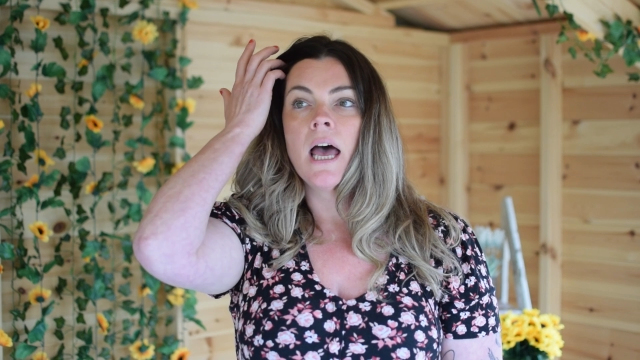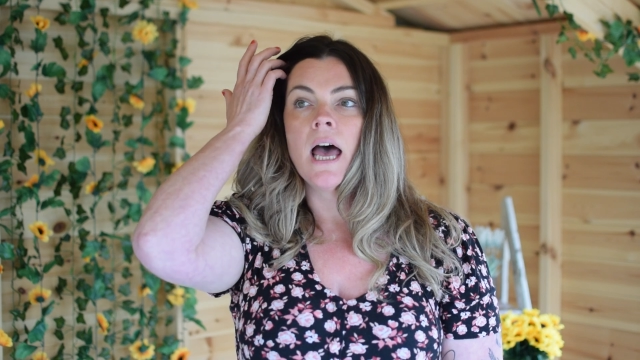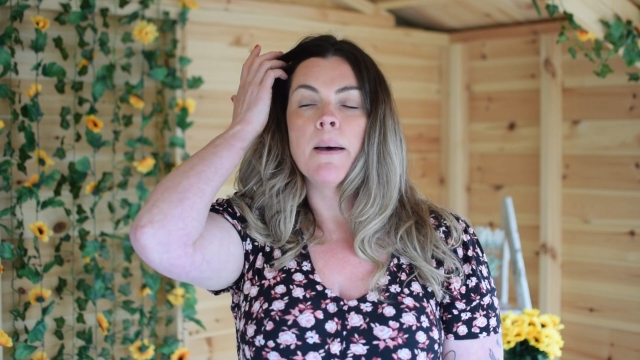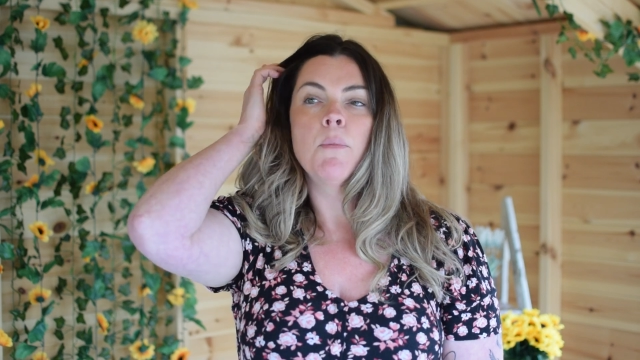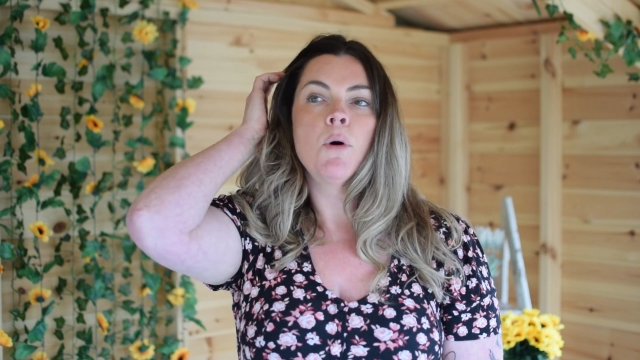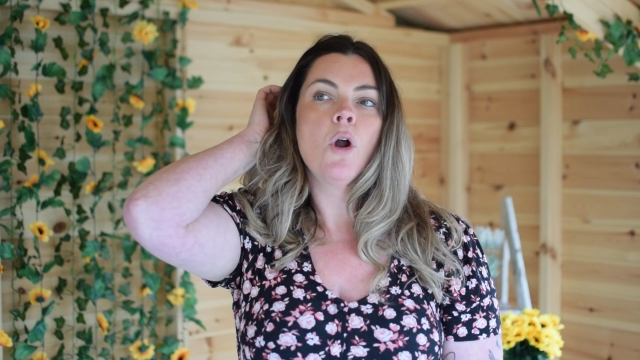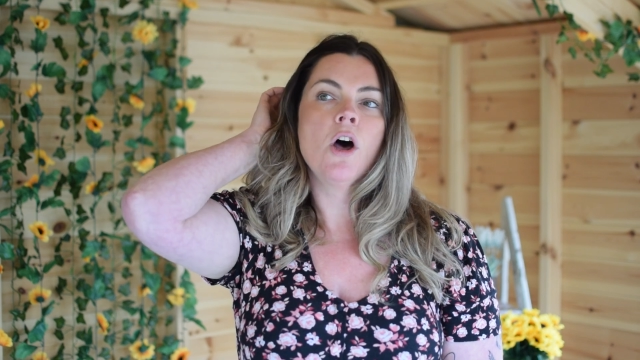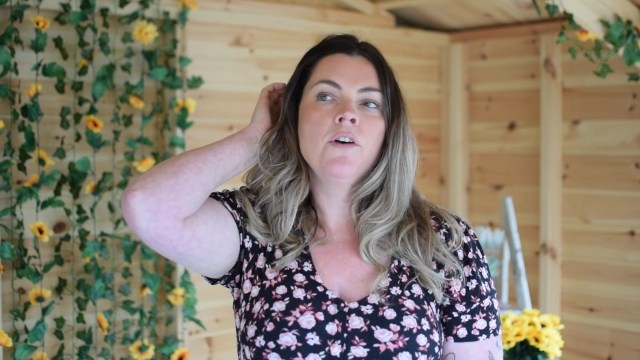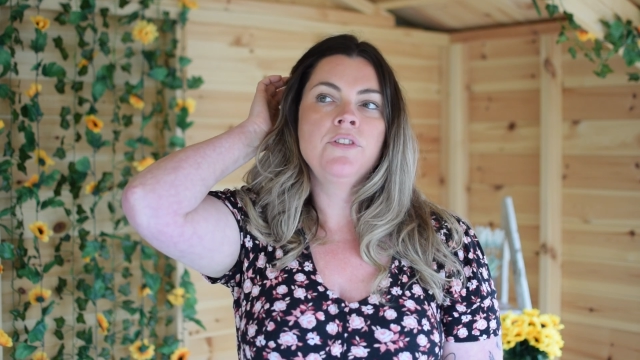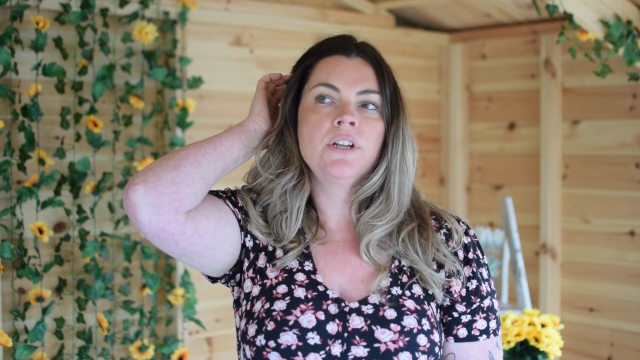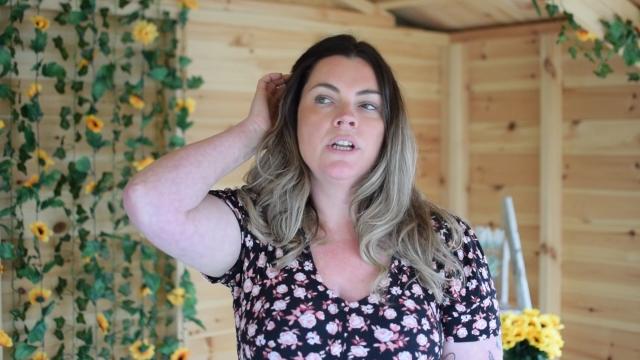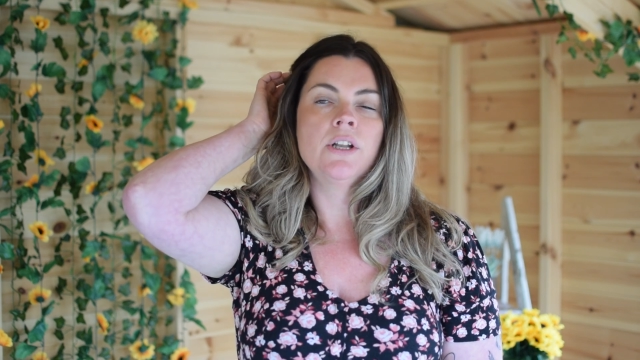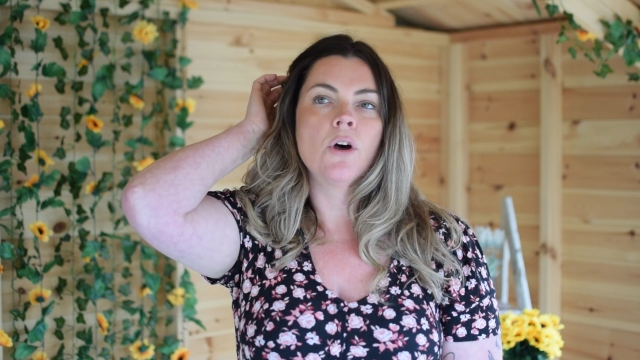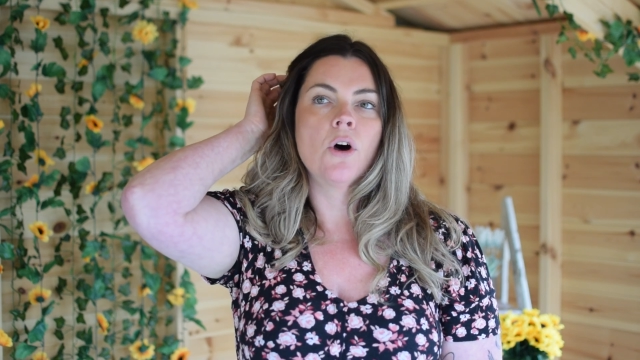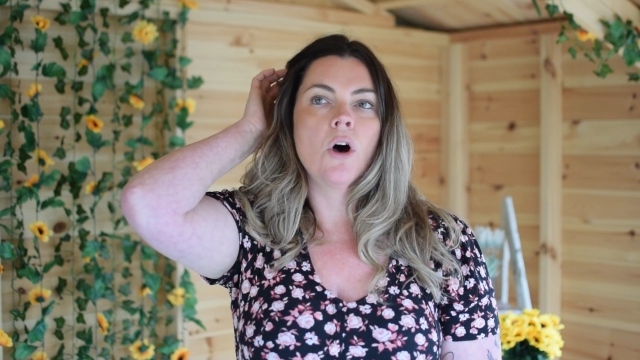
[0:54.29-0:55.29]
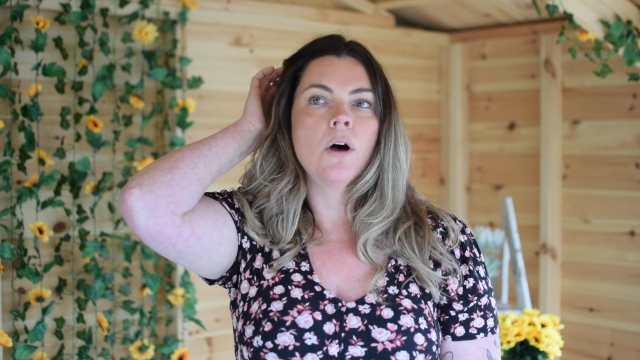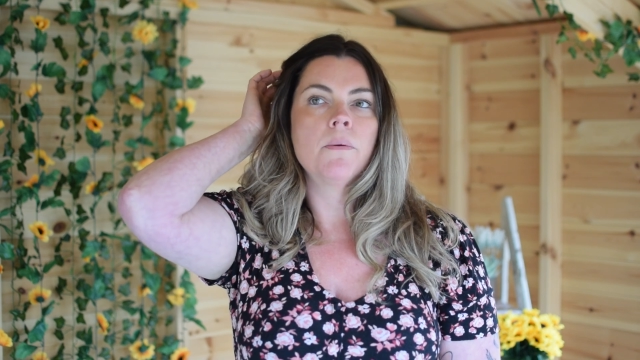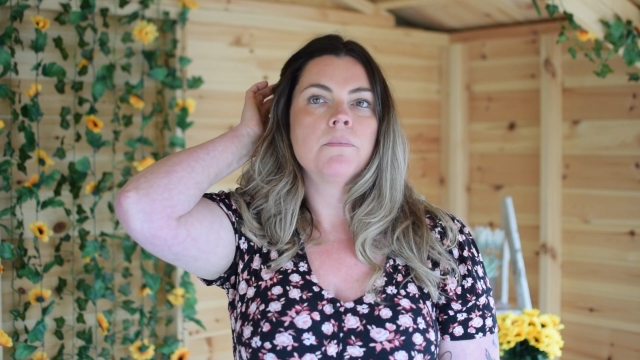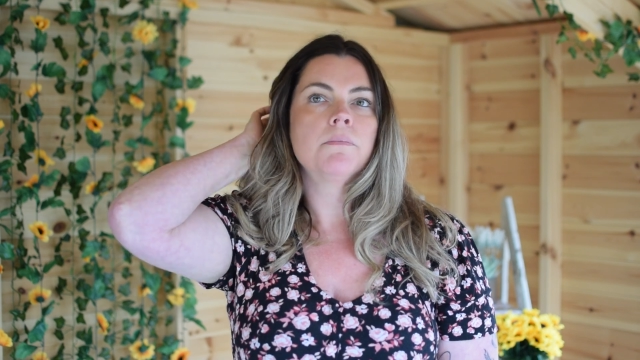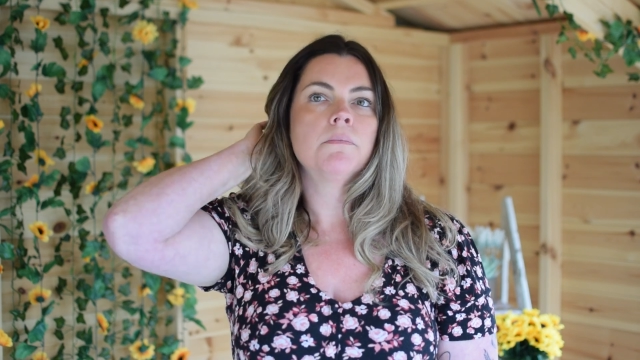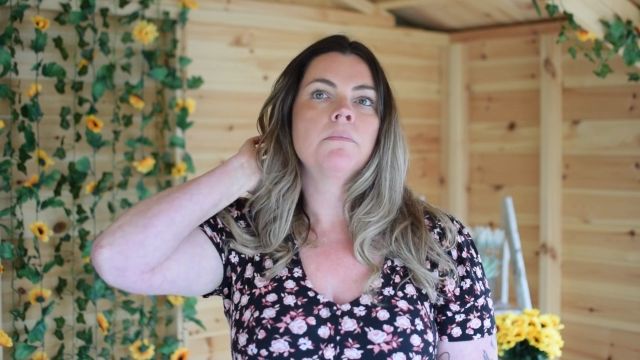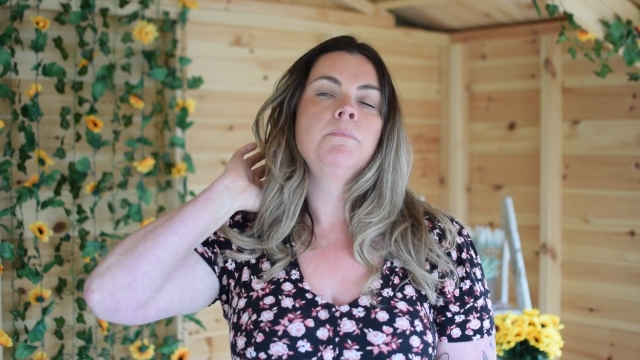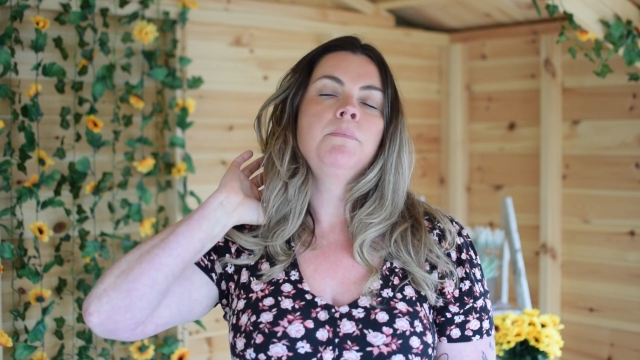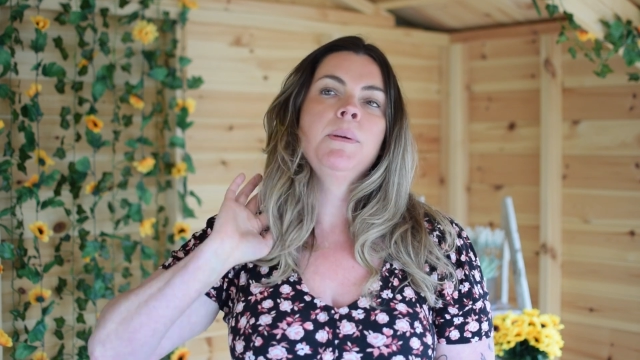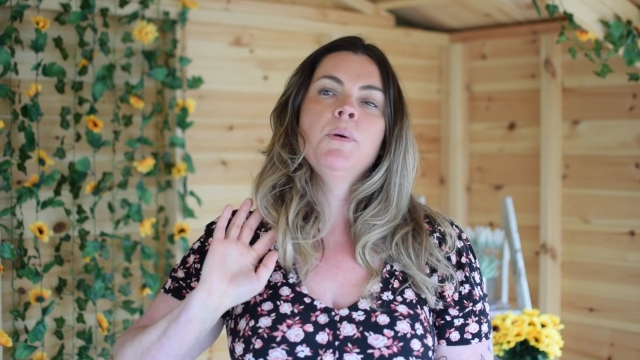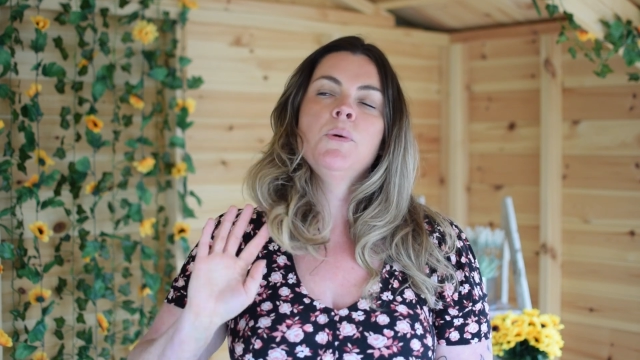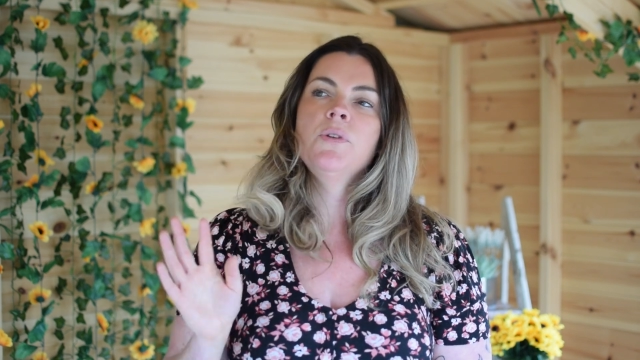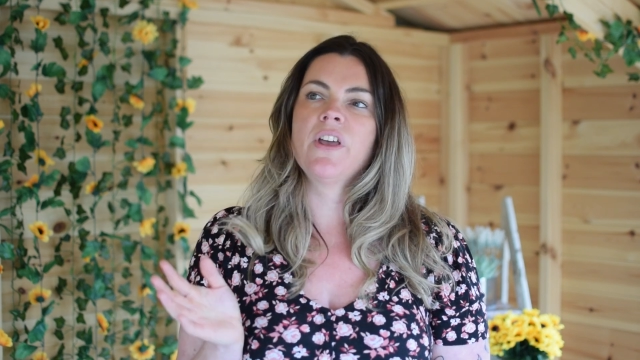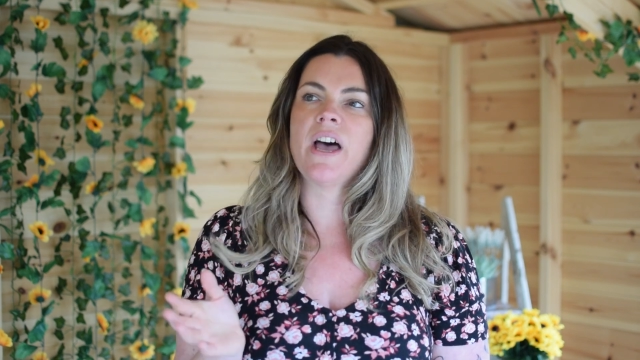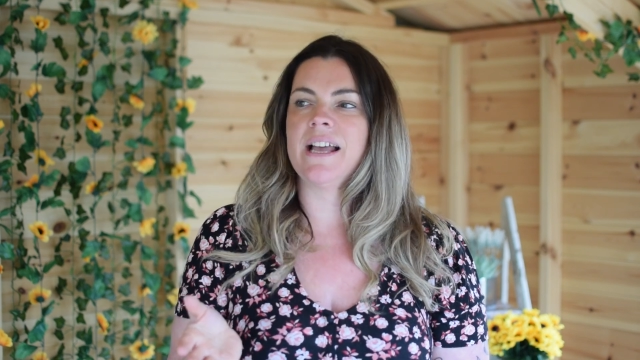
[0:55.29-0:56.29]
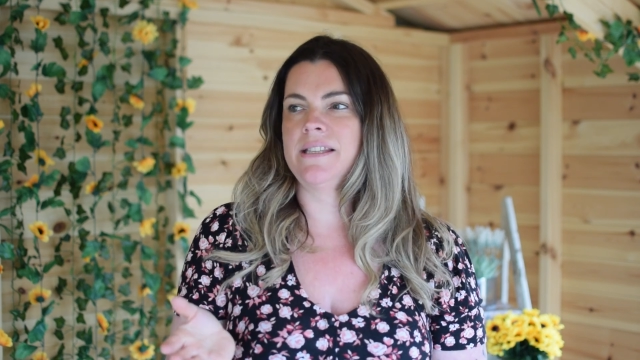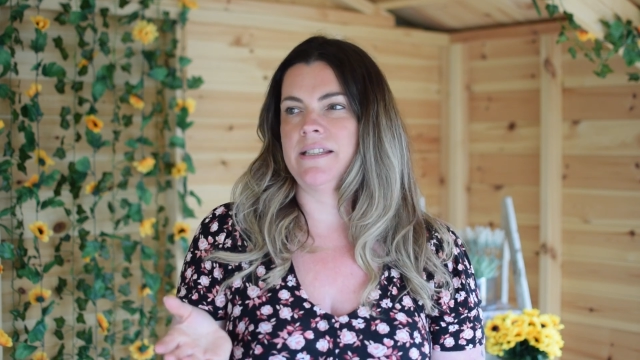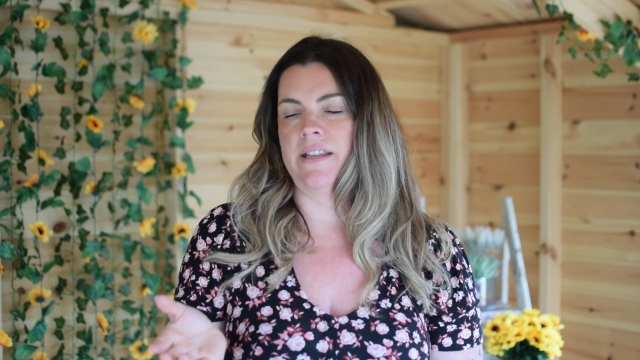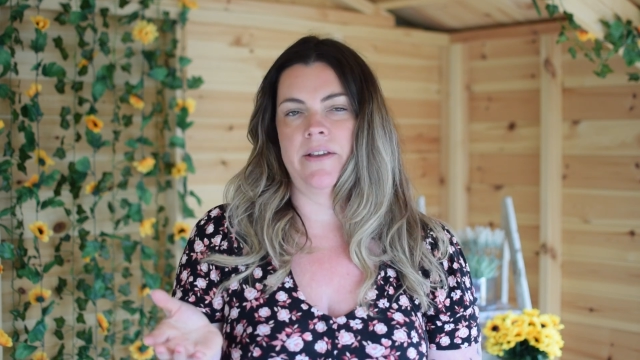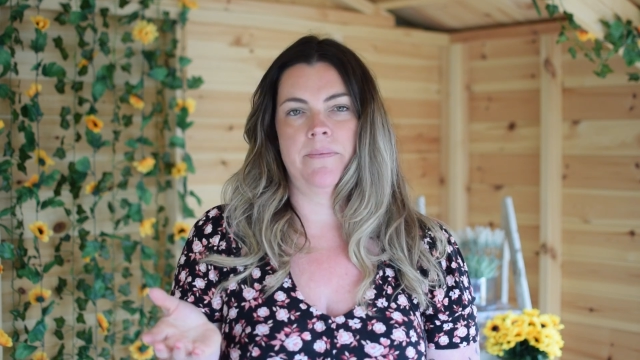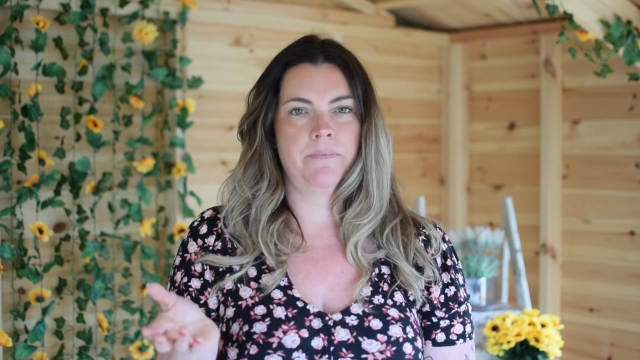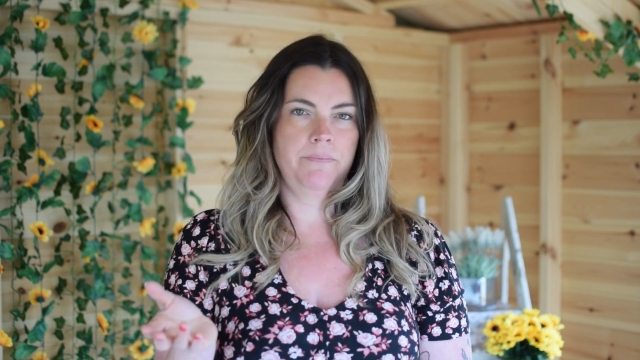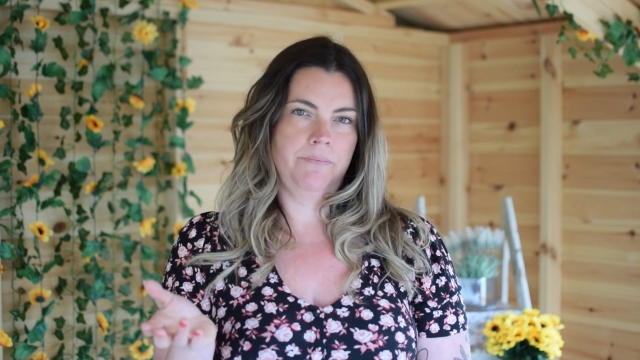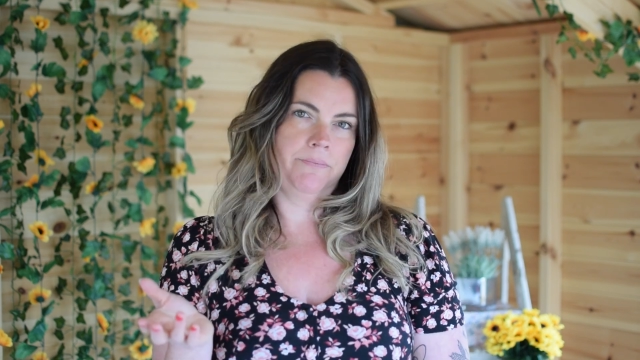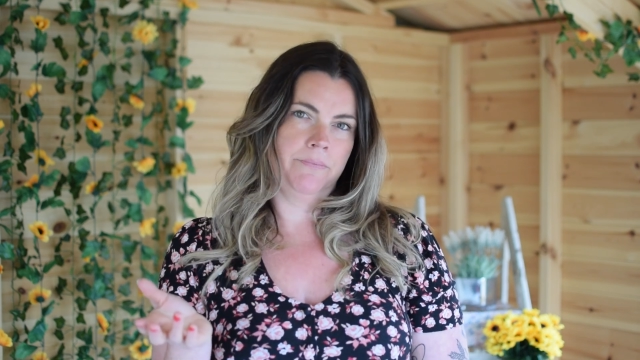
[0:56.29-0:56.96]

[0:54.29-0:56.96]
And more often than not, people would ask them,